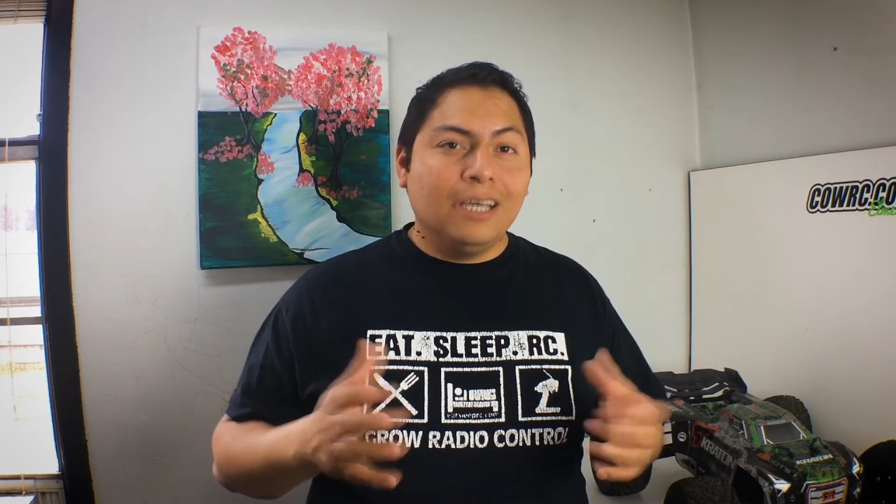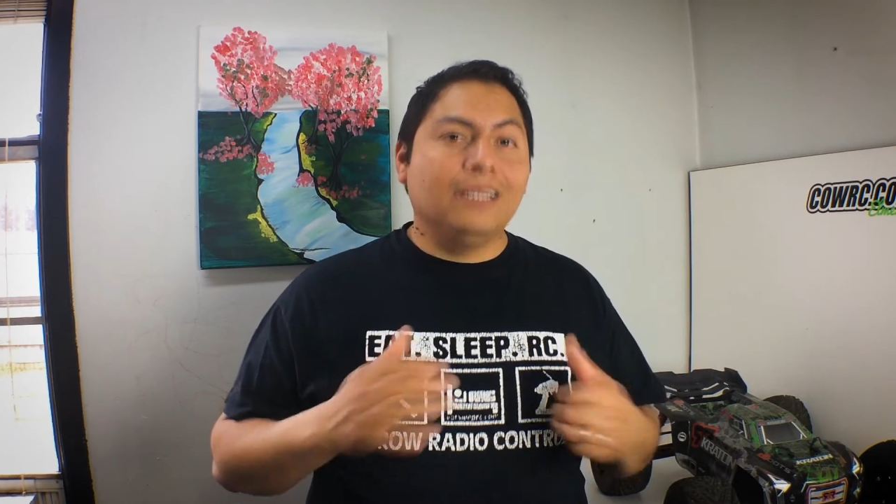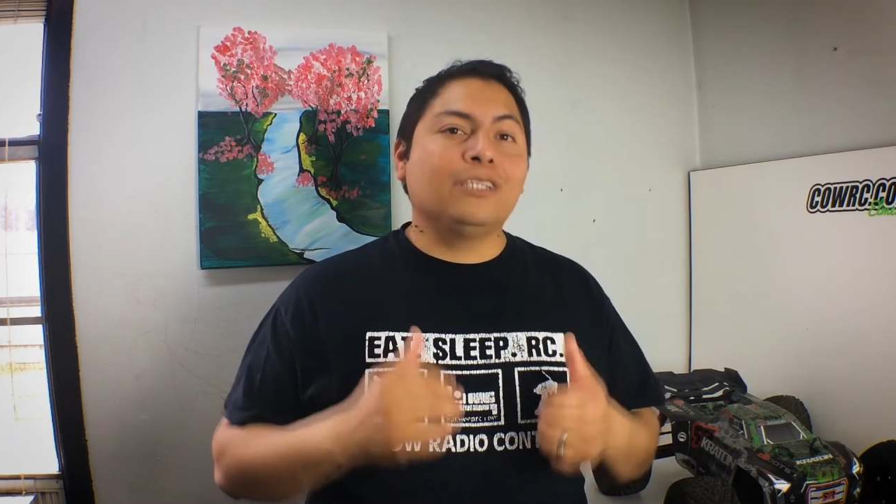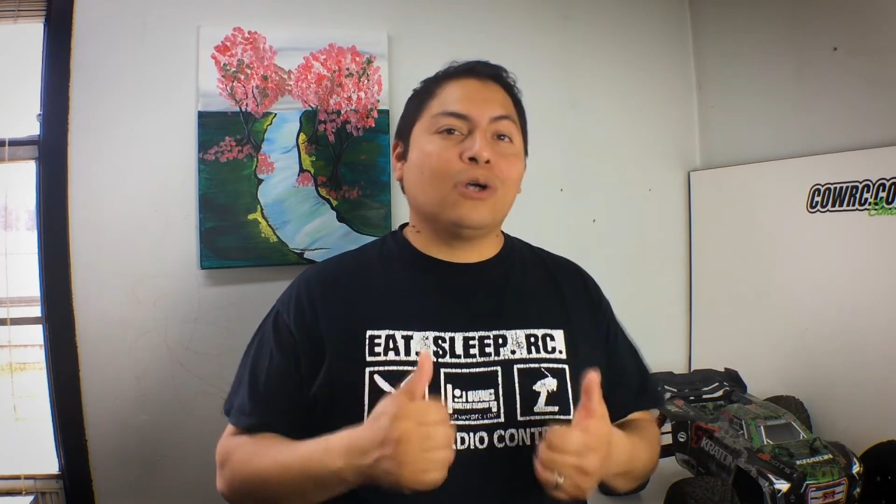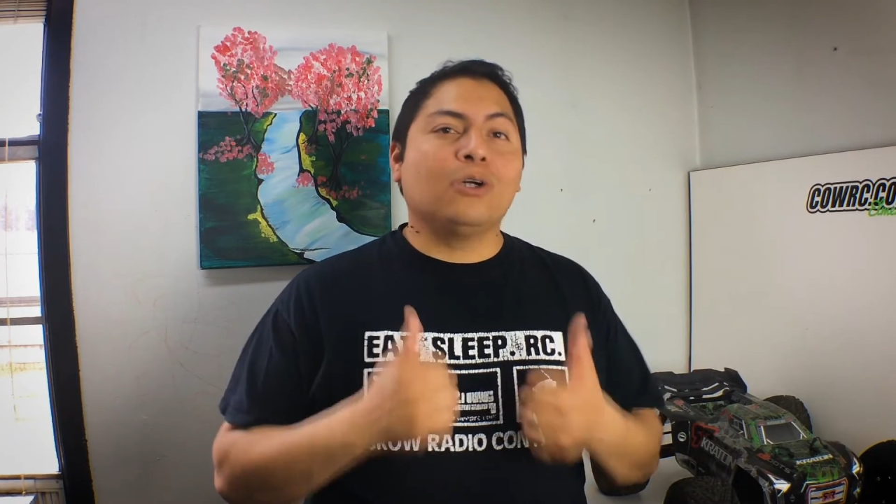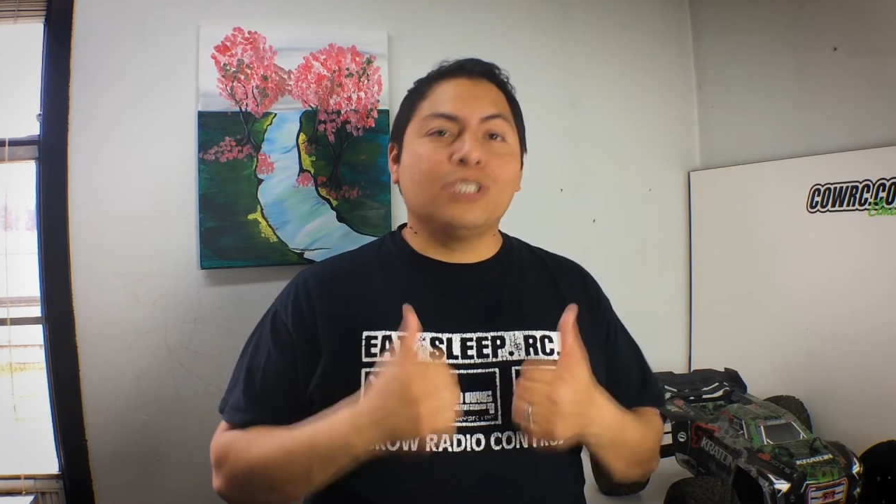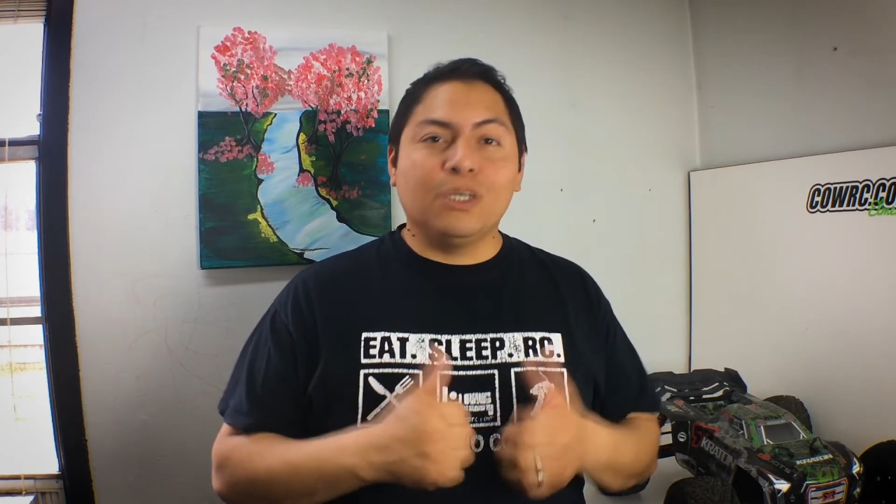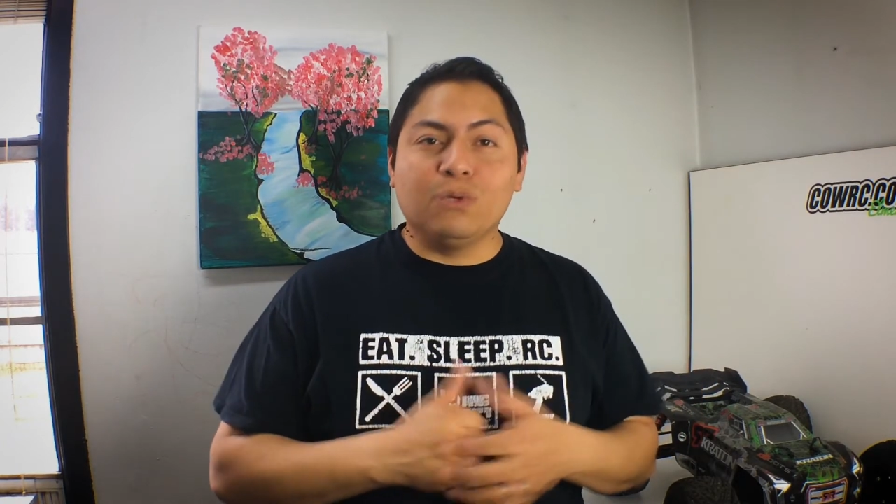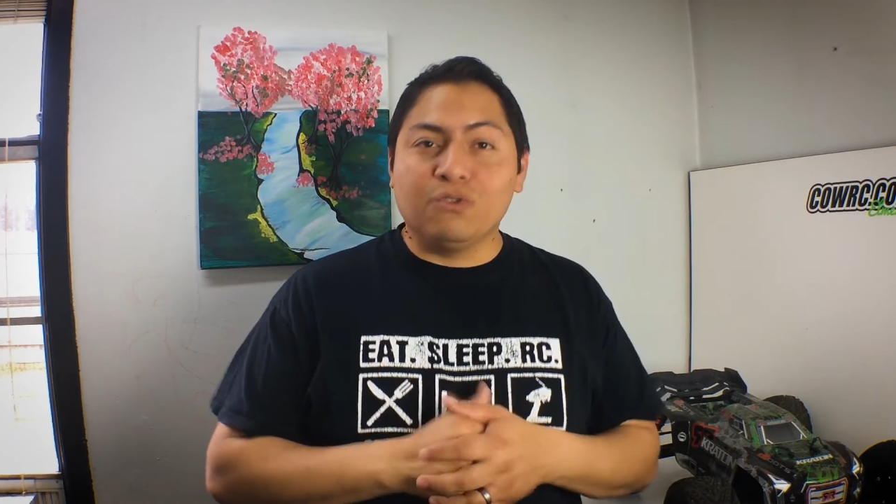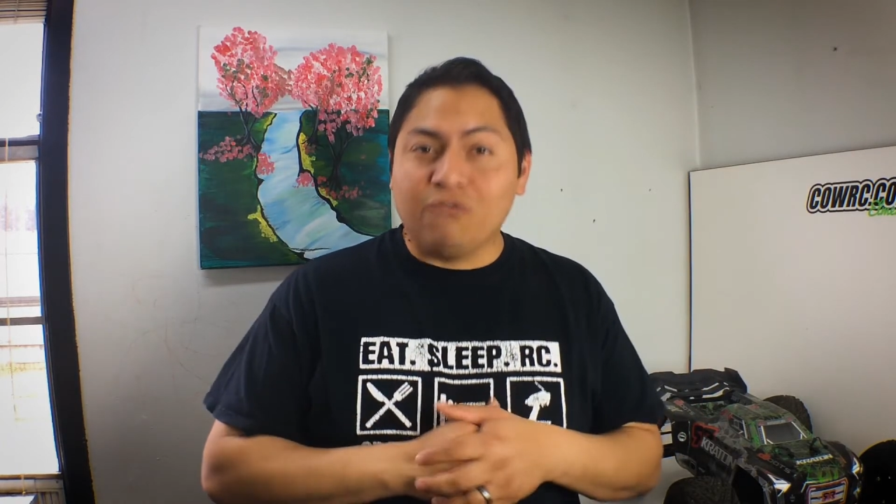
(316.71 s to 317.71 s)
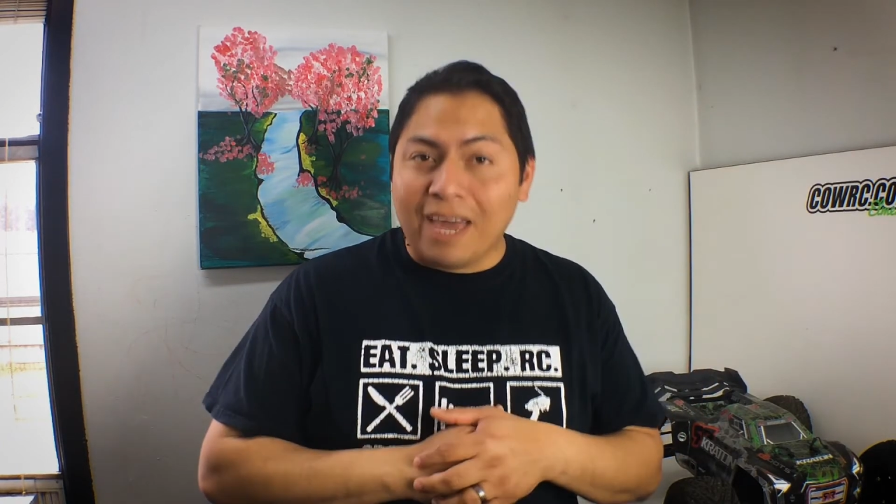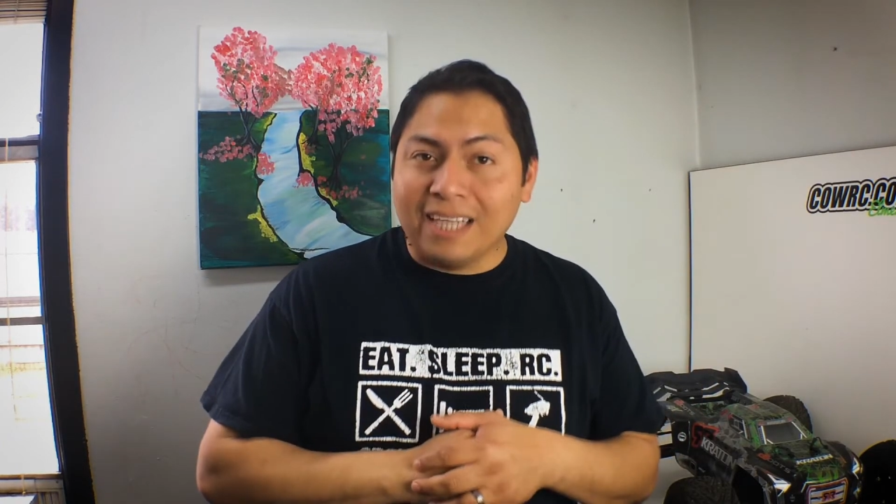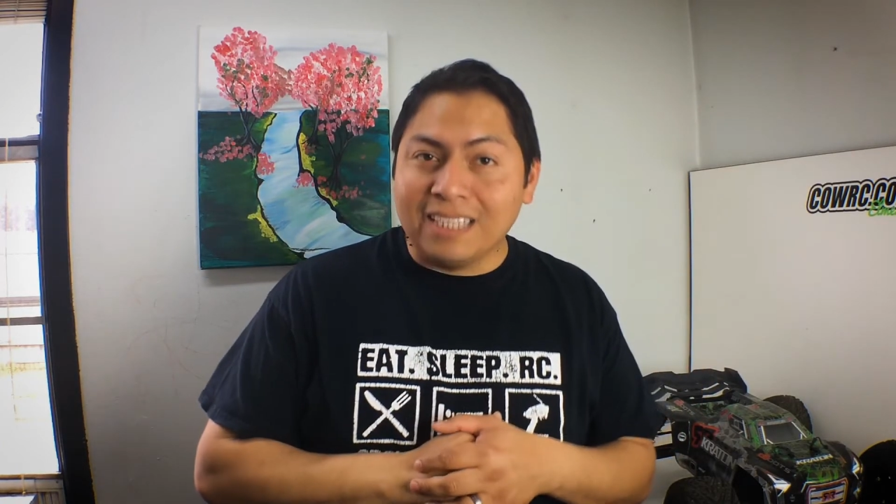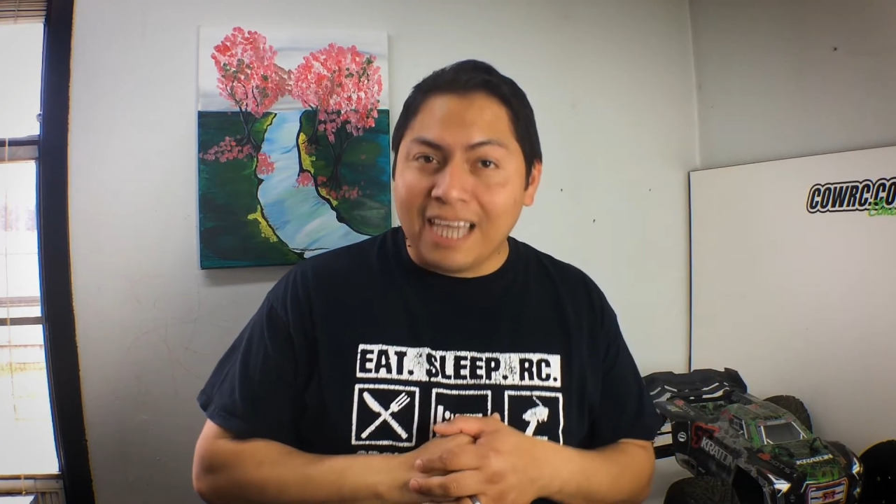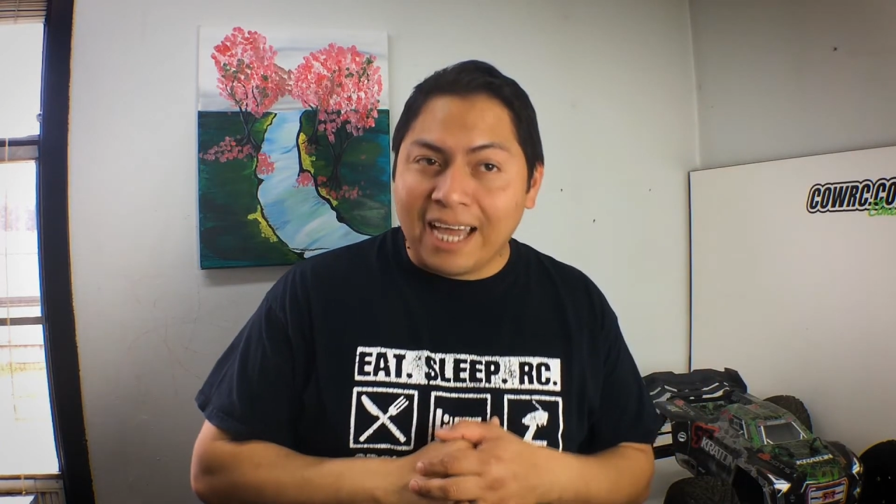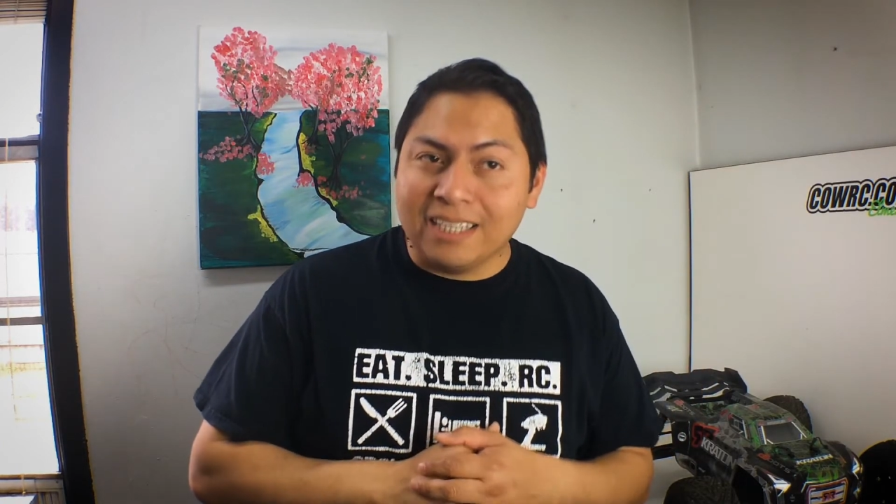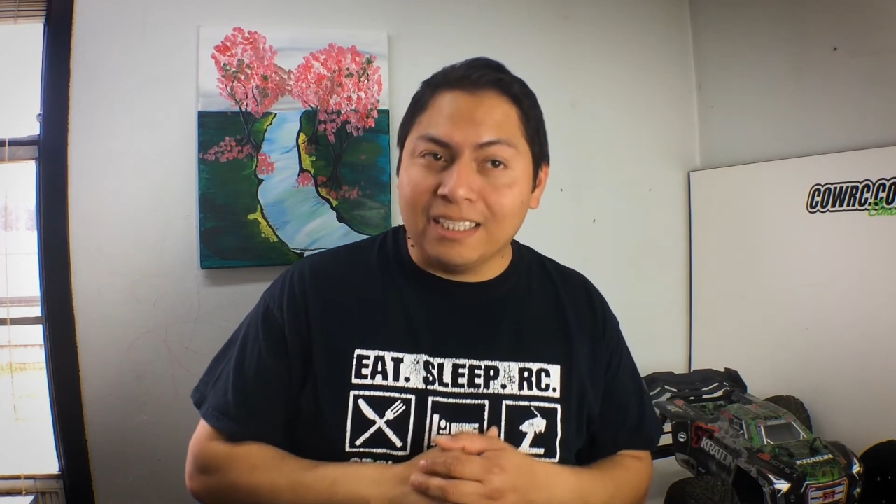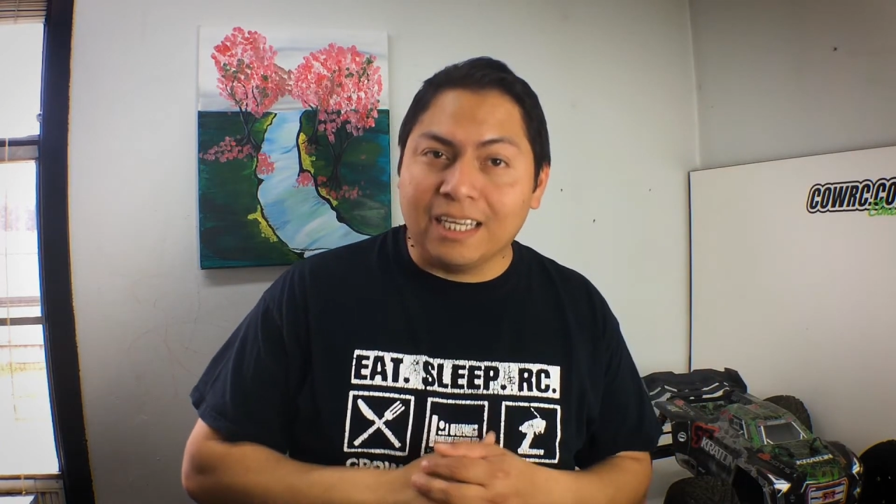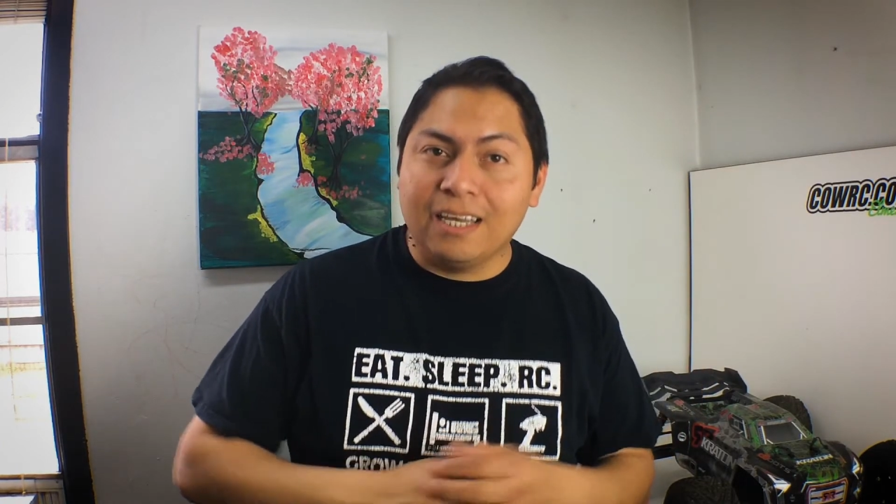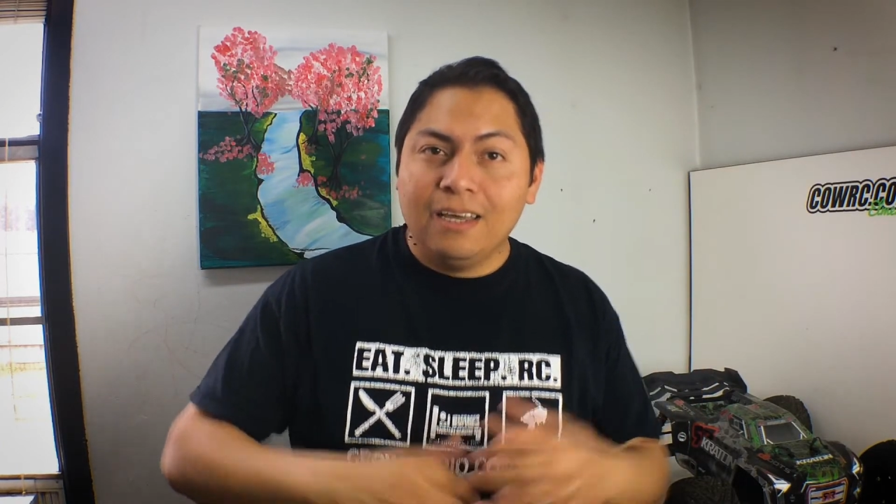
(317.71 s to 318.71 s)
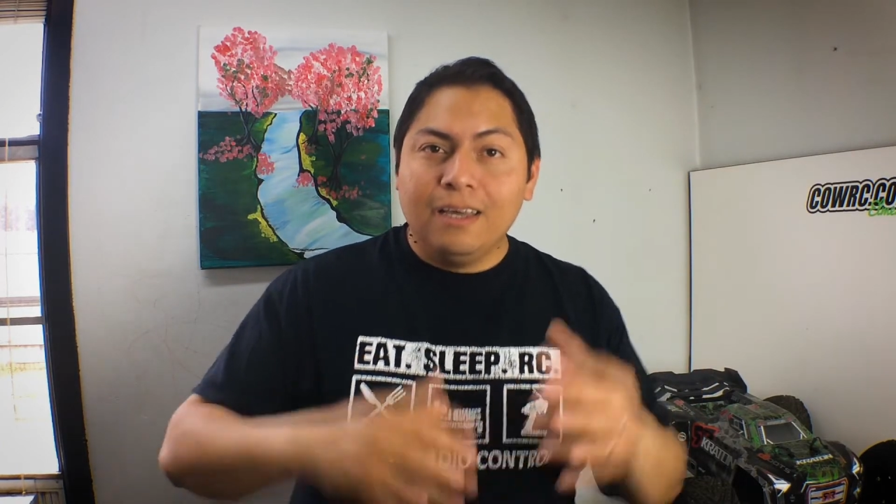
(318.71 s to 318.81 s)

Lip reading: this RC was fantastic.